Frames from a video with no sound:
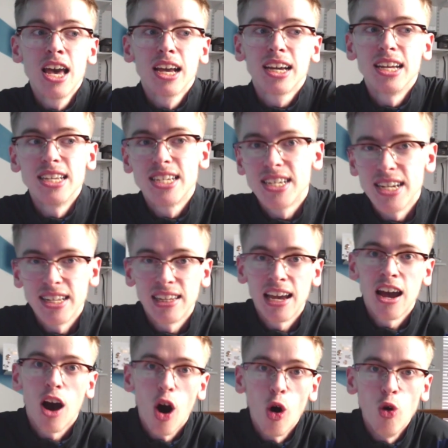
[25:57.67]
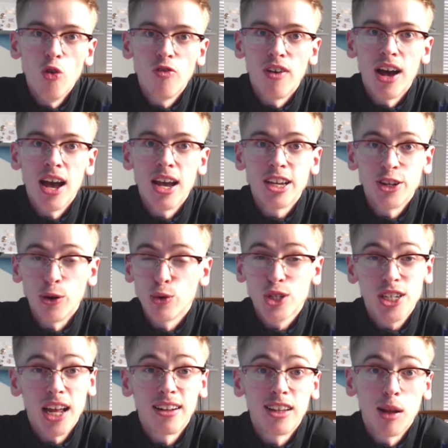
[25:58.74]
consider over
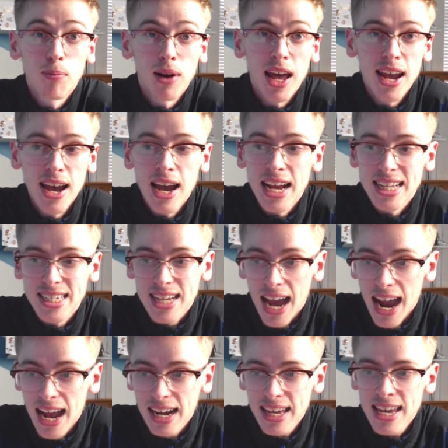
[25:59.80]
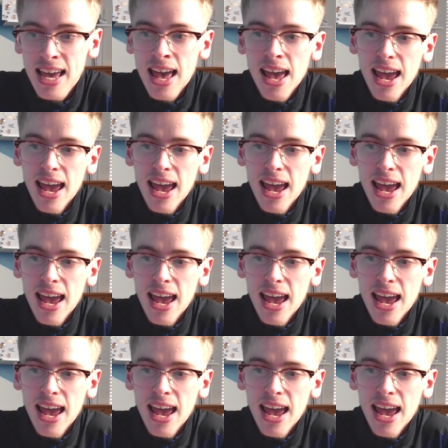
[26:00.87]
selling the player entirely.